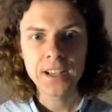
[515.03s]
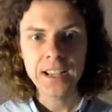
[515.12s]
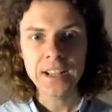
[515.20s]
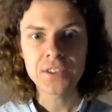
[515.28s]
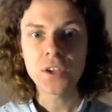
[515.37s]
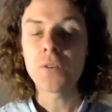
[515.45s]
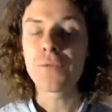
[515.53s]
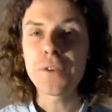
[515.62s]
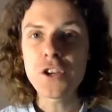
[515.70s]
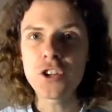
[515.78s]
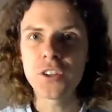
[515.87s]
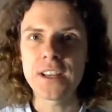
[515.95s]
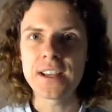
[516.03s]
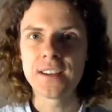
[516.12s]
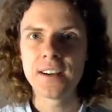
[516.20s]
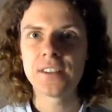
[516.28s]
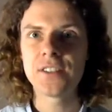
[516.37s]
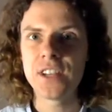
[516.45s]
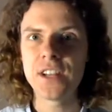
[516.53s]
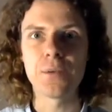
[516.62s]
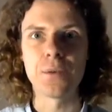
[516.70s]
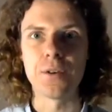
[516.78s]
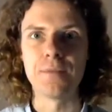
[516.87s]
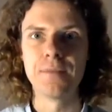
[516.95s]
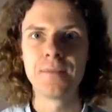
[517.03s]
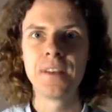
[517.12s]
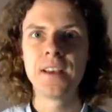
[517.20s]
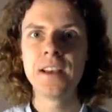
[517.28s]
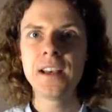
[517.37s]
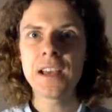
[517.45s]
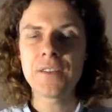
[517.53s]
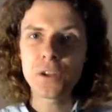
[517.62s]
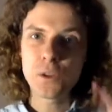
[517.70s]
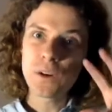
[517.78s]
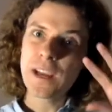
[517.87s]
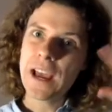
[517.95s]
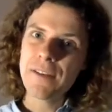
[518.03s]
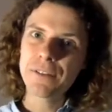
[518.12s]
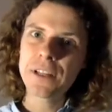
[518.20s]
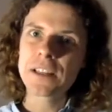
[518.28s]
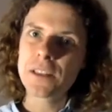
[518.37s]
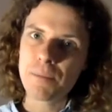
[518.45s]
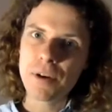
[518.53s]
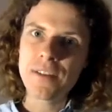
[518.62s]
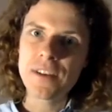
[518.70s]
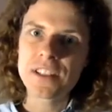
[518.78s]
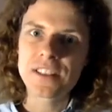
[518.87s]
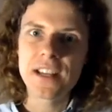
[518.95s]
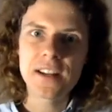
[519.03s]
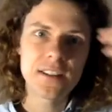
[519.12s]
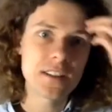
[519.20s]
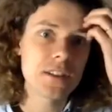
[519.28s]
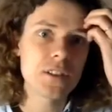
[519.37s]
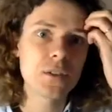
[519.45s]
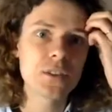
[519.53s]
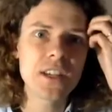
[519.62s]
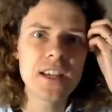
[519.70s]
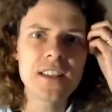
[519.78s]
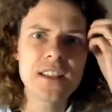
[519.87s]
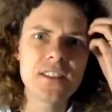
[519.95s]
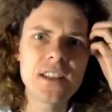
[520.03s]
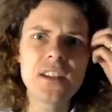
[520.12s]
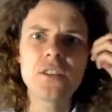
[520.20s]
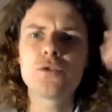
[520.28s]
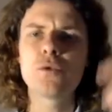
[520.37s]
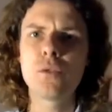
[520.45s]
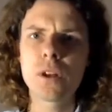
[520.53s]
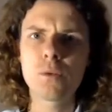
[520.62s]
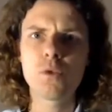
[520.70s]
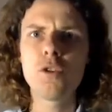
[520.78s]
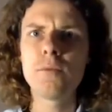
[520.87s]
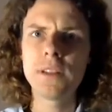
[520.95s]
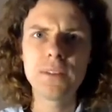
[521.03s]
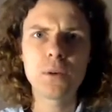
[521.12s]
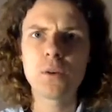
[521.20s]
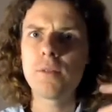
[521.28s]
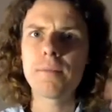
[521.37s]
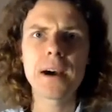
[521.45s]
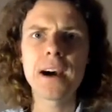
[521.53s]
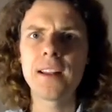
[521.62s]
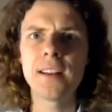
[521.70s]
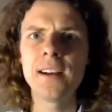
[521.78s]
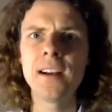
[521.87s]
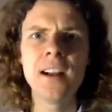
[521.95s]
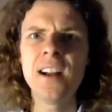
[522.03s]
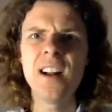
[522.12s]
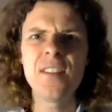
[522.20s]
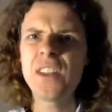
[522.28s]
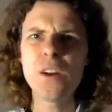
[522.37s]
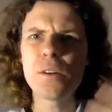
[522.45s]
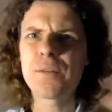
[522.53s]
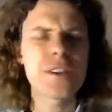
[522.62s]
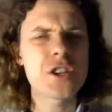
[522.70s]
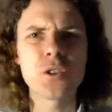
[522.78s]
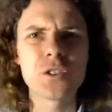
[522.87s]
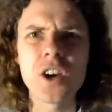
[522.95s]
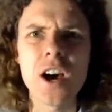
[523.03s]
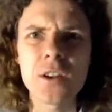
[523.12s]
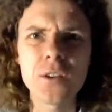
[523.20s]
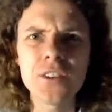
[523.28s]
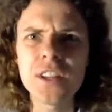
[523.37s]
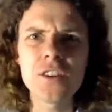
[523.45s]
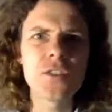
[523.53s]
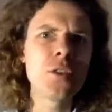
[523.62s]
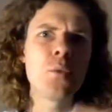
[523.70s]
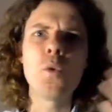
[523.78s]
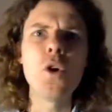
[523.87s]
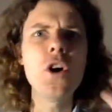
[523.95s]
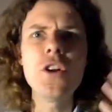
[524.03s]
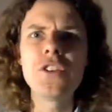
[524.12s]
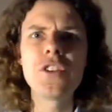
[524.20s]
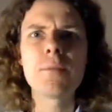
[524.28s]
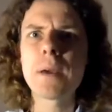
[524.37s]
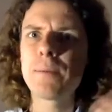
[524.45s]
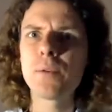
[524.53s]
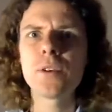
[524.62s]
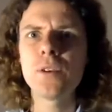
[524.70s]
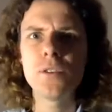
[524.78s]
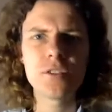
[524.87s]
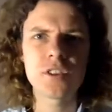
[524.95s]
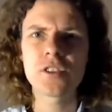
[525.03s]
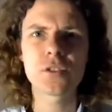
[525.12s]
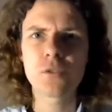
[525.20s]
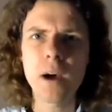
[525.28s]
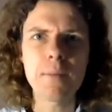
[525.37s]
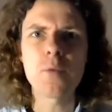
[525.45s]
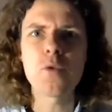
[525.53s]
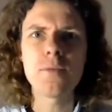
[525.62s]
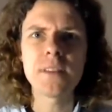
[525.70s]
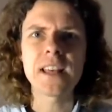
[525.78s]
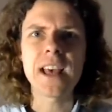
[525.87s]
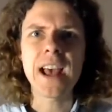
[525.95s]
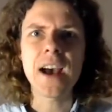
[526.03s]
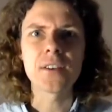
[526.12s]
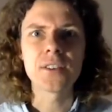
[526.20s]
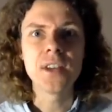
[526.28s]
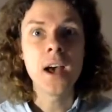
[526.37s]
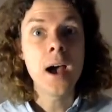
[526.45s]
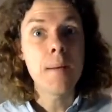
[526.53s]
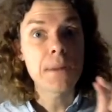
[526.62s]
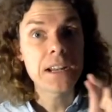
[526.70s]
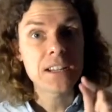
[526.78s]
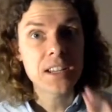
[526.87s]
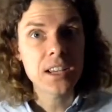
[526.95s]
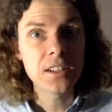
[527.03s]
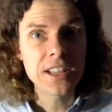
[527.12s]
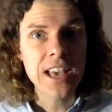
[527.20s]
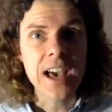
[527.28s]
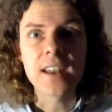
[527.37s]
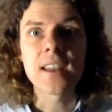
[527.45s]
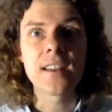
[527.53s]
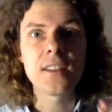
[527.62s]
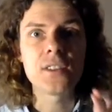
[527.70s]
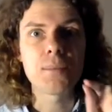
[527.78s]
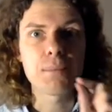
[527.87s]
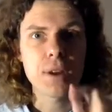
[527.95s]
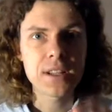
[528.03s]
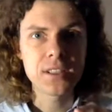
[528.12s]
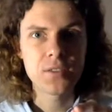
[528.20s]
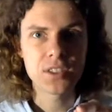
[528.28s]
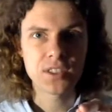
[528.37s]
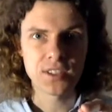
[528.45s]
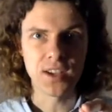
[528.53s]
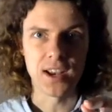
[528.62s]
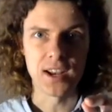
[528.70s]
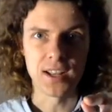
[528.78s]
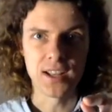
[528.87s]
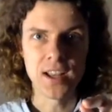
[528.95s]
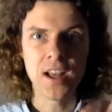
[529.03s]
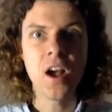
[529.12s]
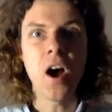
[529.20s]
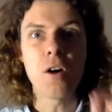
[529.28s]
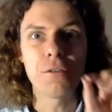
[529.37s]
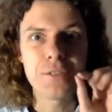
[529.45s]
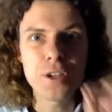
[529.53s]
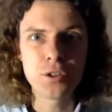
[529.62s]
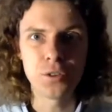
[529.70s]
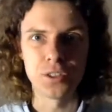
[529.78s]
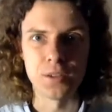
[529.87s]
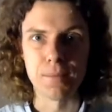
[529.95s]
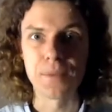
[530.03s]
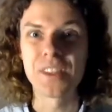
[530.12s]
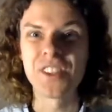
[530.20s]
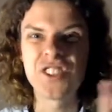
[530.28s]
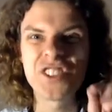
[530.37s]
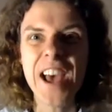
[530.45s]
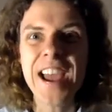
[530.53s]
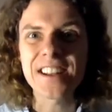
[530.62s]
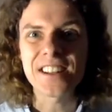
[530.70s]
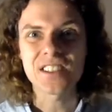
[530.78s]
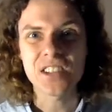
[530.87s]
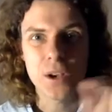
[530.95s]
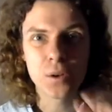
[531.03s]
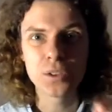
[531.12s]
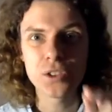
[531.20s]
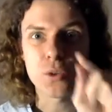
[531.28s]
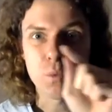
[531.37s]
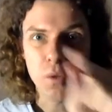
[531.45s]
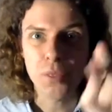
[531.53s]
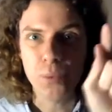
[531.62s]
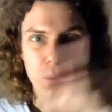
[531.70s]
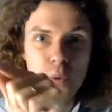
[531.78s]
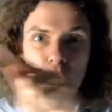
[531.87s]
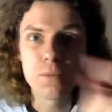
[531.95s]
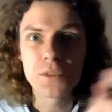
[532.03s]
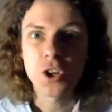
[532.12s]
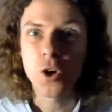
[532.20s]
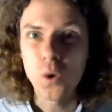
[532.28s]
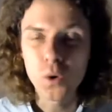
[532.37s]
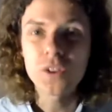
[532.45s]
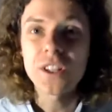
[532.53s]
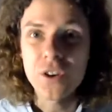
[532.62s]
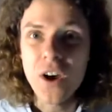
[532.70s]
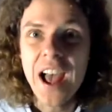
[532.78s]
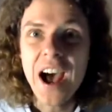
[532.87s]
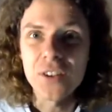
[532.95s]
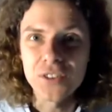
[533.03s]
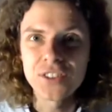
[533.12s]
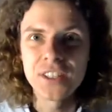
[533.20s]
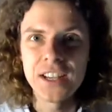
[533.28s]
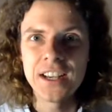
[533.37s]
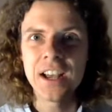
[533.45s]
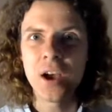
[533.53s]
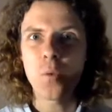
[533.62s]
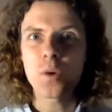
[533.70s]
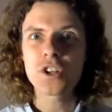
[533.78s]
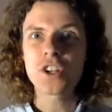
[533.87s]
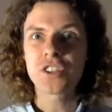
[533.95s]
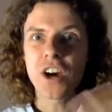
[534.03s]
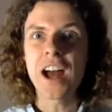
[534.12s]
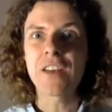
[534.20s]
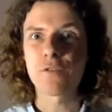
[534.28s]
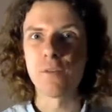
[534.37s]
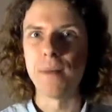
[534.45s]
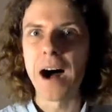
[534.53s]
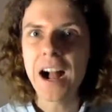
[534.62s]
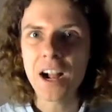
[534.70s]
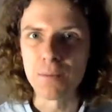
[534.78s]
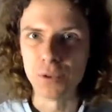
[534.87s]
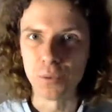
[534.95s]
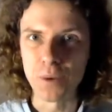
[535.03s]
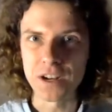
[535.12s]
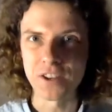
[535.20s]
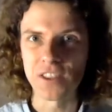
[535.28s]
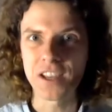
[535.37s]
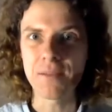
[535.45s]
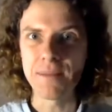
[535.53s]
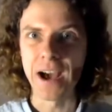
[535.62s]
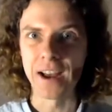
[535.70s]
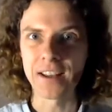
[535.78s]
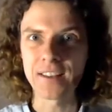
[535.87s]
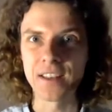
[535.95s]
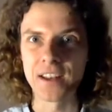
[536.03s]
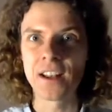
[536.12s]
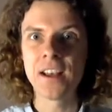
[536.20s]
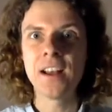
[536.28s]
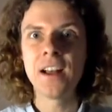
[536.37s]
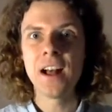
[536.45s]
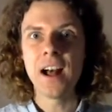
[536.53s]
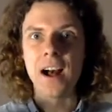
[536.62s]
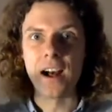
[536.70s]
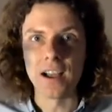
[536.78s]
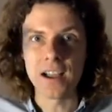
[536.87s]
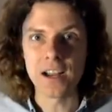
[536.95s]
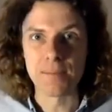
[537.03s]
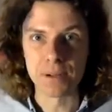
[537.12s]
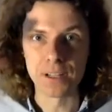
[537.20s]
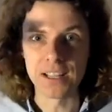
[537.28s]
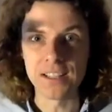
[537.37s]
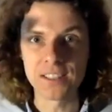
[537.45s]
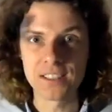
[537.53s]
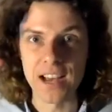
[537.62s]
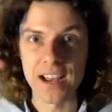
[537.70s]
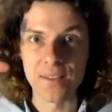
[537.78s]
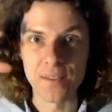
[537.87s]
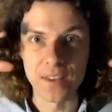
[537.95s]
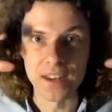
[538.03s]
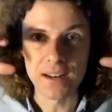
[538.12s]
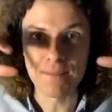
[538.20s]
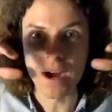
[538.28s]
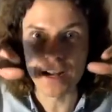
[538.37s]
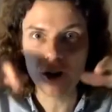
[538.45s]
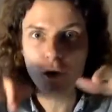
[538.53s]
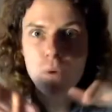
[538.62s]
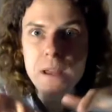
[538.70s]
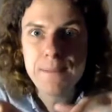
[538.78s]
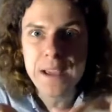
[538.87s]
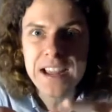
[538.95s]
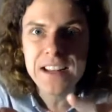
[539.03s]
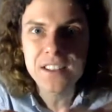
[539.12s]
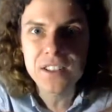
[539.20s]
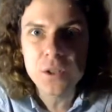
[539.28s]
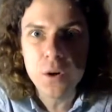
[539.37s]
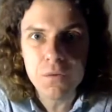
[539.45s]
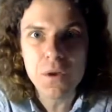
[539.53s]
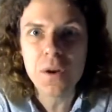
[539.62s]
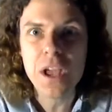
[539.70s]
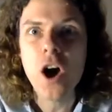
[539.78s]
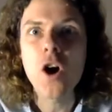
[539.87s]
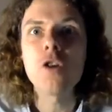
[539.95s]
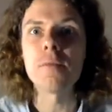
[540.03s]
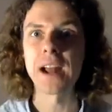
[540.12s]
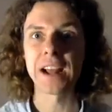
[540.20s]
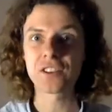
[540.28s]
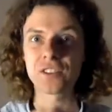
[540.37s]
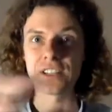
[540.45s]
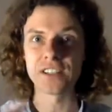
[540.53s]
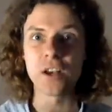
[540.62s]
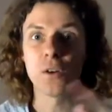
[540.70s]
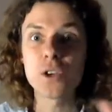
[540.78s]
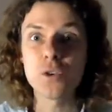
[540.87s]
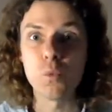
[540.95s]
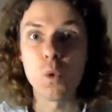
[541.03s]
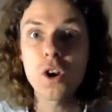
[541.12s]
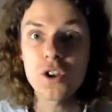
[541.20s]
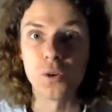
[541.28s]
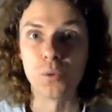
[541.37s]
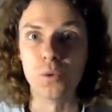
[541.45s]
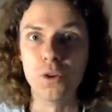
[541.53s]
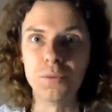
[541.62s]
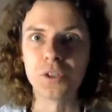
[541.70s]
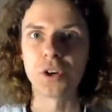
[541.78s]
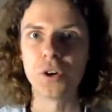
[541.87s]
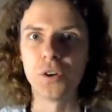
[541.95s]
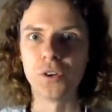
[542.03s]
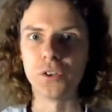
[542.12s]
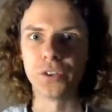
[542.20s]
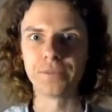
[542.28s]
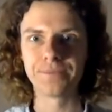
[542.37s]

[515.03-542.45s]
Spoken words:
It's officially a sitting room. If you look carefully at the previous sentences, you'll see these things, drawing room, living room, parlour, they're not official titles, they're just the words that people use to describe a room in their house. But in Gilead, in this oppressive society, officialdom, the state, tells you what the rooms are called in your house, which is kind of remarkable when you think about it, that in a police state, that it might creep into your very home and actually tell you what your rooms are called.